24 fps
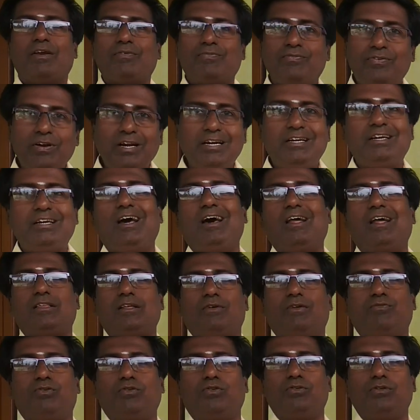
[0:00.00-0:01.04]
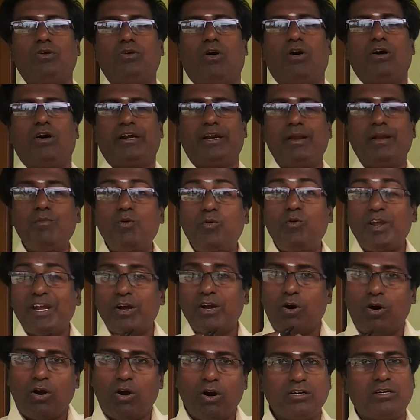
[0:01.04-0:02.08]
filter the food, removing
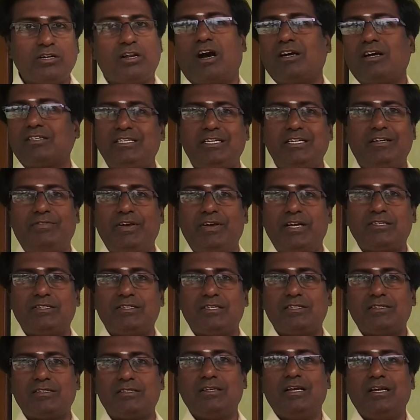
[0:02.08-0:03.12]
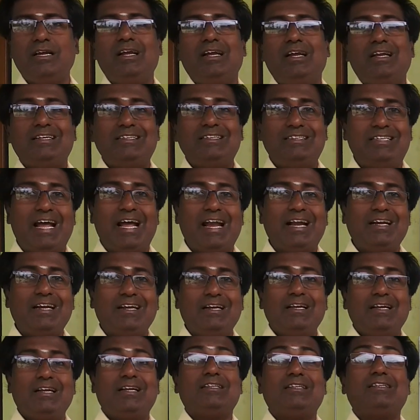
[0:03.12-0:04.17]
all toxic wastes. Then
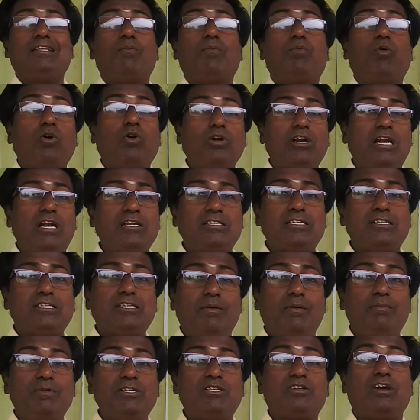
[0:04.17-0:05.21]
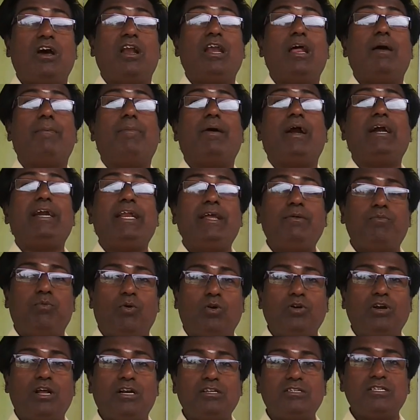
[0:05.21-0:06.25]
the portal system is called hepatic
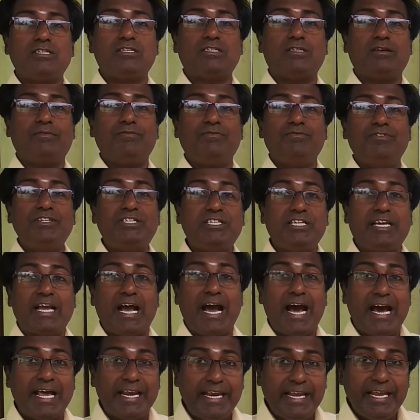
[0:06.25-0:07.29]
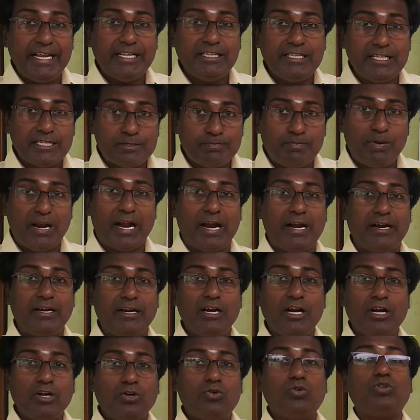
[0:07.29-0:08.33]
portal system, which carrying this blood
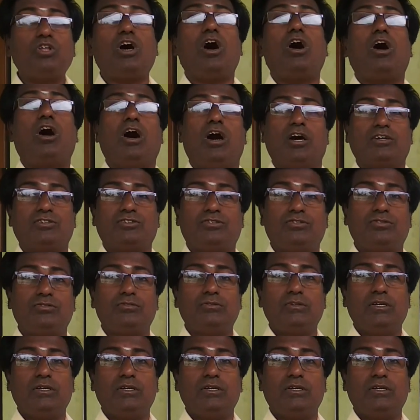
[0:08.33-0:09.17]
to the heart.